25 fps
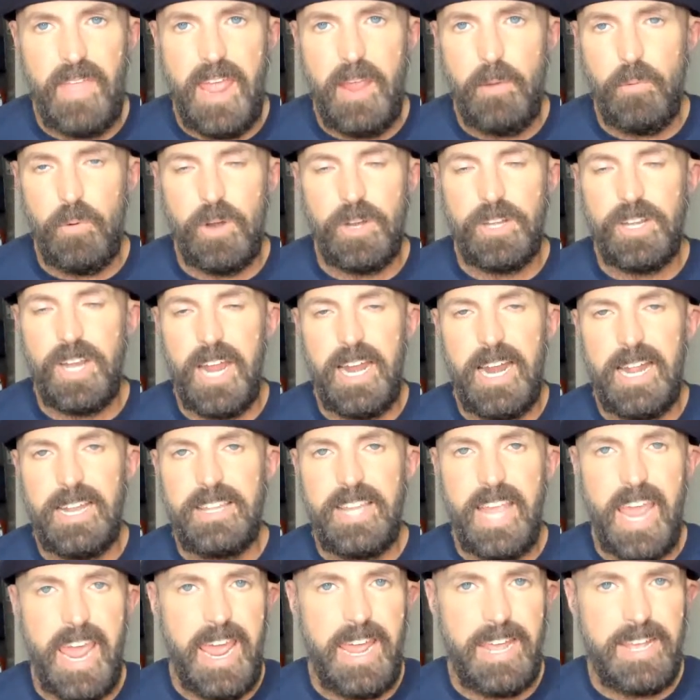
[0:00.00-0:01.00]
they weren't going to
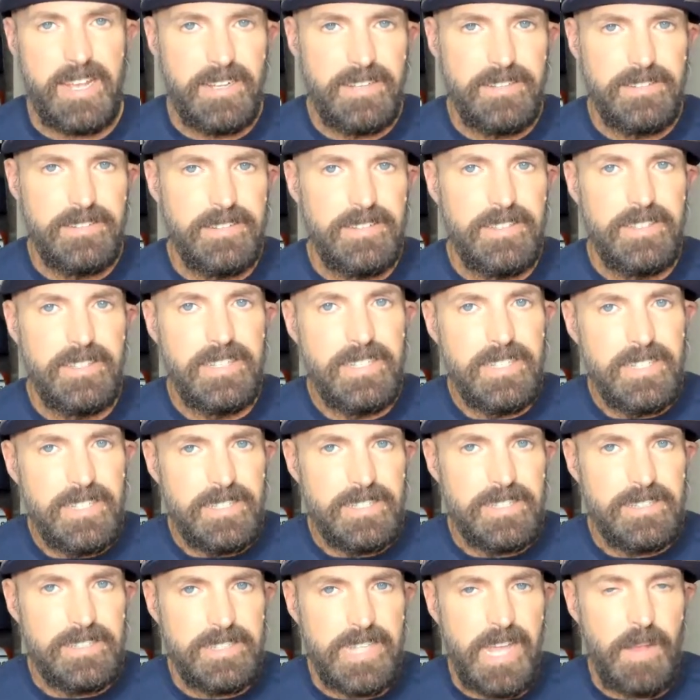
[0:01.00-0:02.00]
take
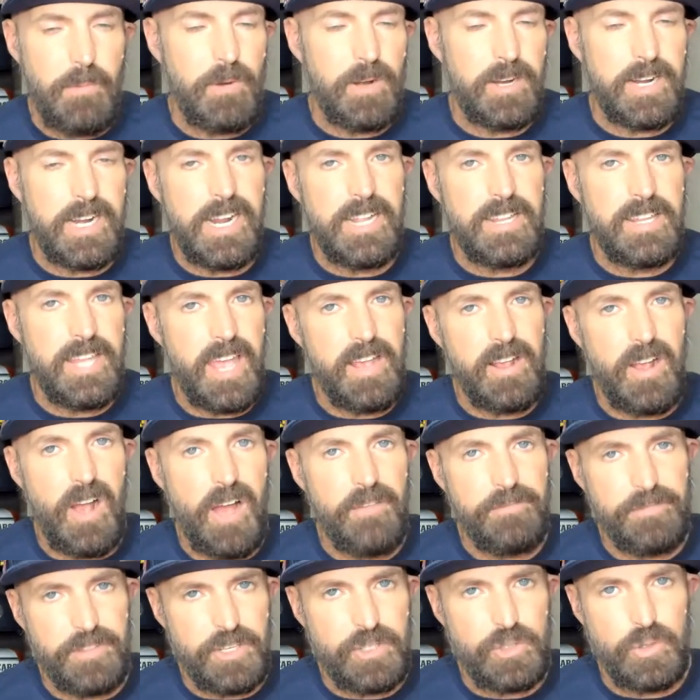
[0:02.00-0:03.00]

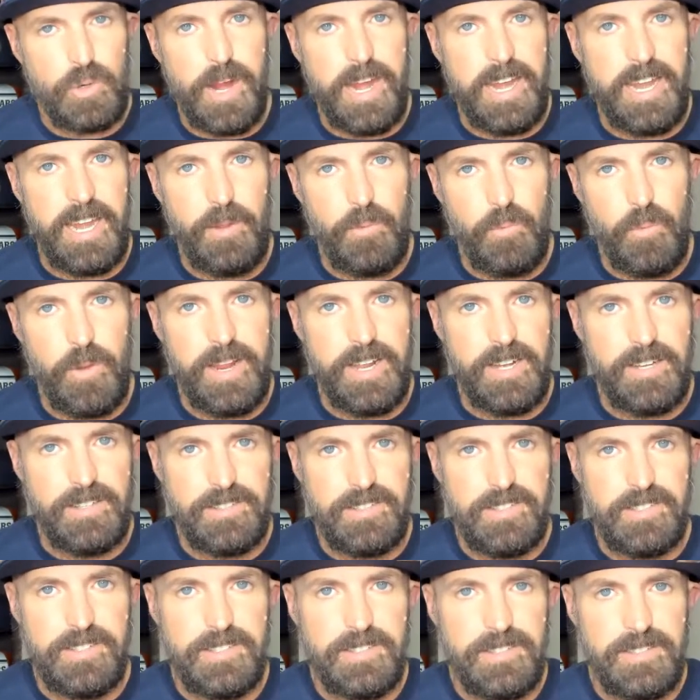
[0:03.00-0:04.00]
off the training
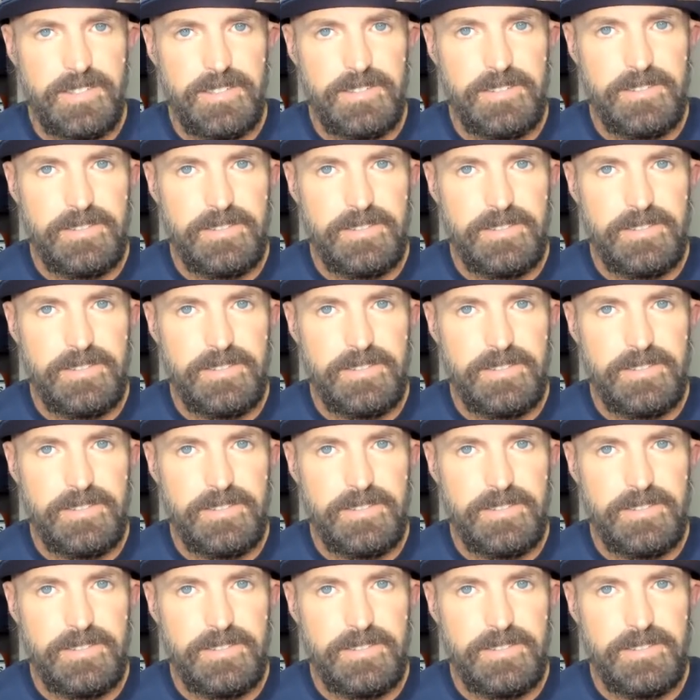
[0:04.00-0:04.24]
wheels.